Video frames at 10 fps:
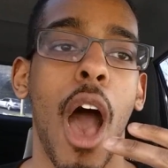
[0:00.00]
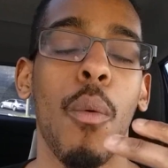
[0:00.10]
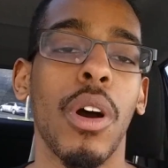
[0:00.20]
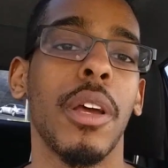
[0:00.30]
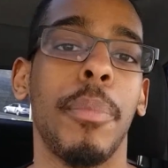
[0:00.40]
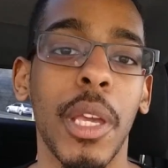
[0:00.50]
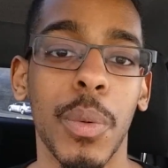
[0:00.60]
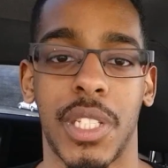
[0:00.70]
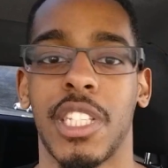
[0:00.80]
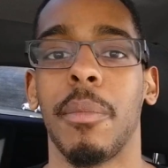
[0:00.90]
I want to
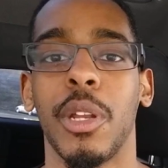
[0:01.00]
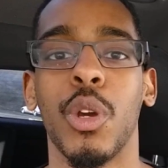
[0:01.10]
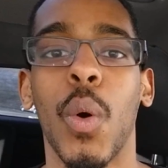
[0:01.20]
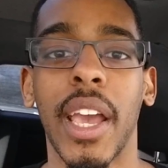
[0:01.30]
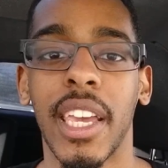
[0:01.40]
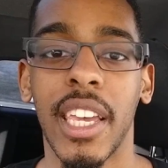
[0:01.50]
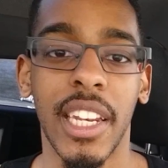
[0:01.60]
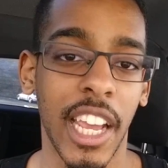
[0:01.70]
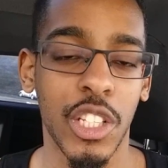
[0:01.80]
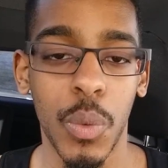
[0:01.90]
be with somebody who I can
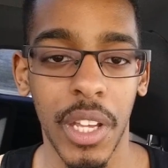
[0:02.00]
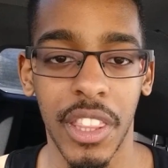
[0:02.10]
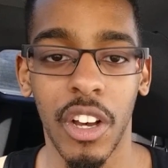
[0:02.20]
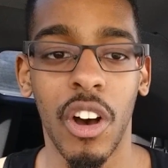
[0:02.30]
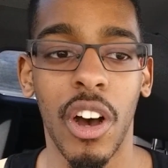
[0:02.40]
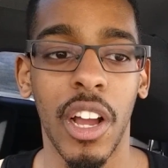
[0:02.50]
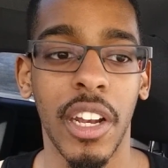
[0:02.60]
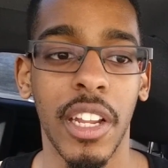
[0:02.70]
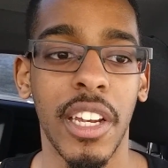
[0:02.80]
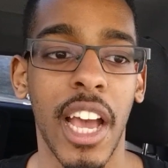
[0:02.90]
connect with
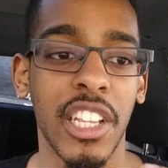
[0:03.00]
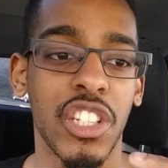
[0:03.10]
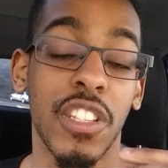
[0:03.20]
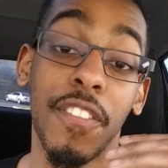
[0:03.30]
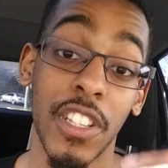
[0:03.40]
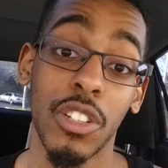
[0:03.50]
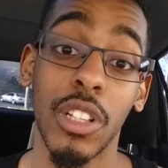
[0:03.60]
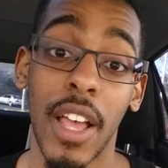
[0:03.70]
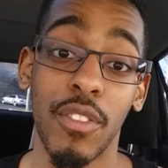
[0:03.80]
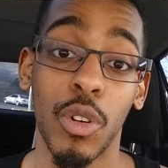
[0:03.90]
on not just the
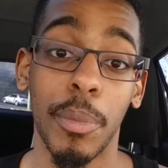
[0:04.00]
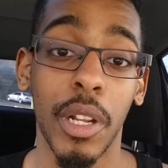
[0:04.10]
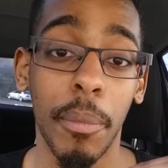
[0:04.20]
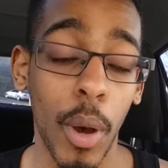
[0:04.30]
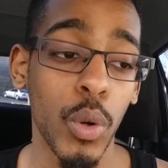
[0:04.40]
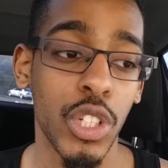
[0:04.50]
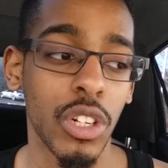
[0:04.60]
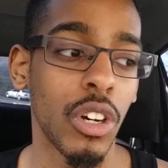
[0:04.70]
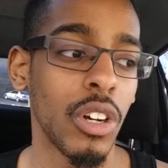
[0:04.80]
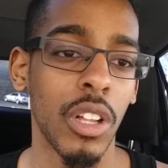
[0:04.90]
physical level, but
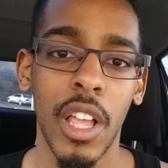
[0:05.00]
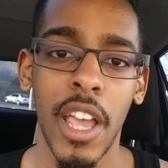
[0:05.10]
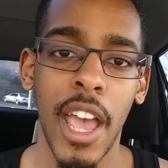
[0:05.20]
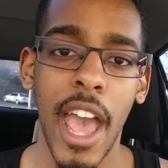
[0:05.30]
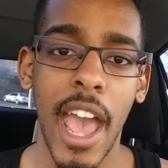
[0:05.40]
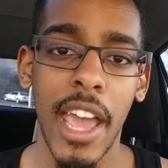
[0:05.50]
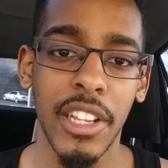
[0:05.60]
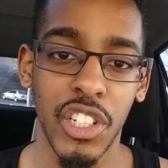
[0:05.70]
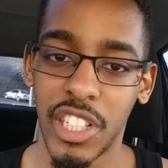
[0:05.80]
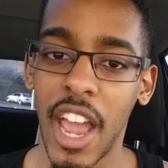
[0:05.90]
emotional
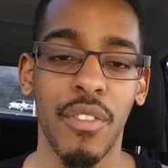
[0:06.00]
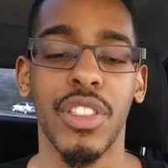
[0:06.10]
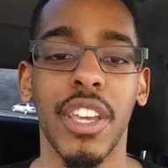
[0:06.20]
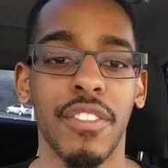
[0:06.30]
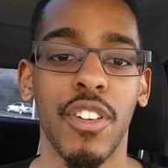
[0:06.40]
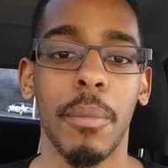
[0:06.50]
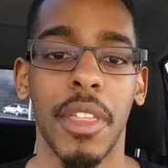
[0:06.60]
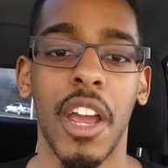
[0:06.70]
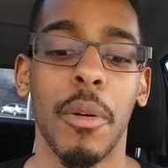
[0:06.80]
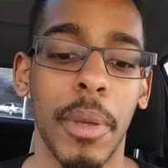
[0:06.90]
and just everything from
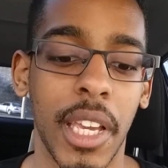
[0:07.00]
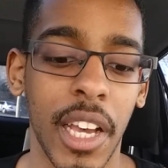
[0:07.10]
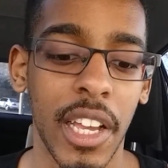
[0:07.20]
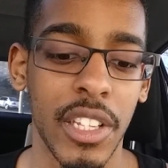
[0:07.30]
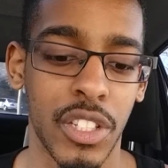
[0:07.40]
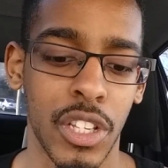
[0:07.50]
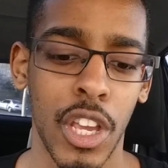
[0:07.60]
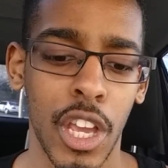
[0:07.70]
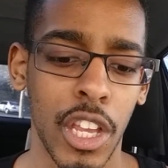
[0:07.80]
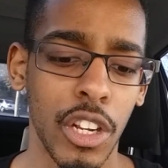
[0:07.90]
there. Because,
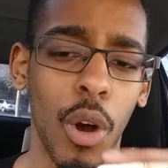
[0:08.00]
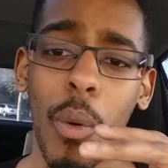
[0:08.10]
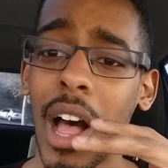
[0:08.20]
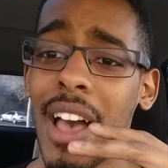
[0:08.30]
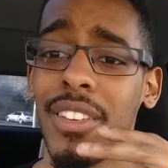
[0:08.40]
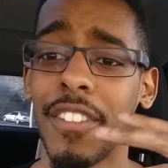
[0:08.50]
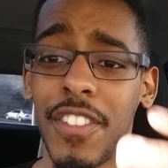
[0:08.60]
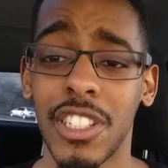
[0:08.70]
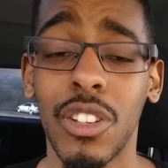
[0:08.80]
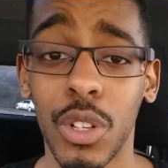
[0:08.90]
you know, while having a
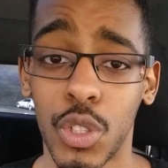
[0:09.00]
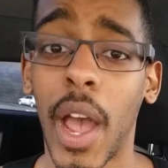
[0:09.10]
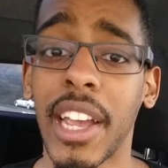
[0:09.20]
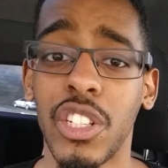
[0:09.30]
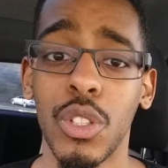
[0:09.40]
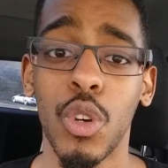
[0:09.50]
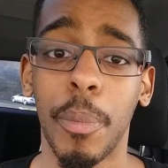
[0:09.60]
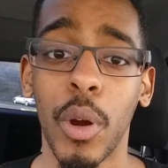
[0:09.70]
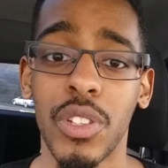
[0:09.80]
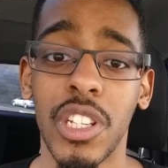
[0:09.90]
physical attraction to
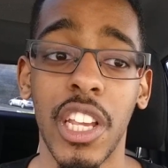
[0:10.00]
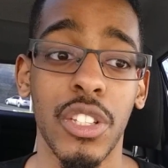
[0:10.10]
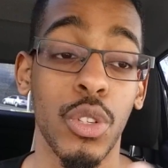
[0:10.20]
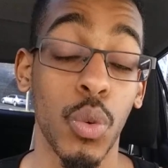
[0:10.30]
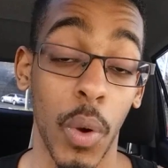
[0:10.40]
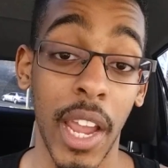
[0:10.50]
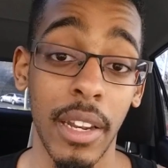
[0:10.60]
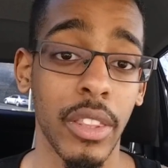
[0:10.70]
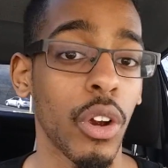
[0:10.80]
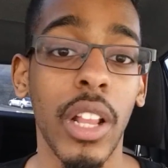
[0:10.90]
a person is
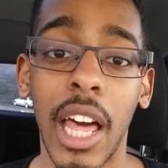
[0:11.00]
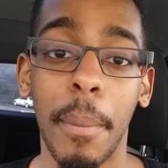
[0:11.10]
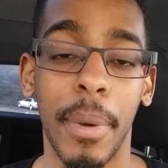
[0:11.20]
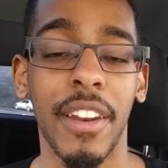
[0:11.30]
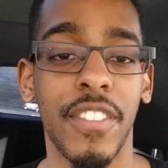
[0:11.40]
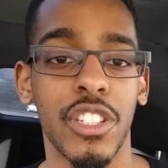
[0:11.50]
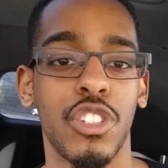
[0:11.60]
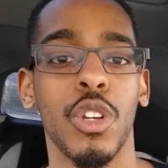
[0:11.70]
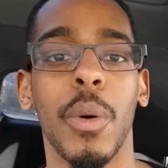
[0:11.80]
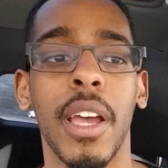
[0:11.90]
great, there are a lot of
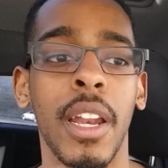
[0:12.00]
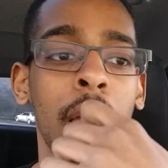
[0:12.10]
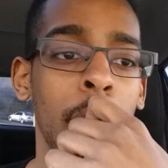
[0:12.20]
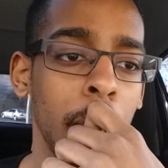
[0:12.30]
benefits to it.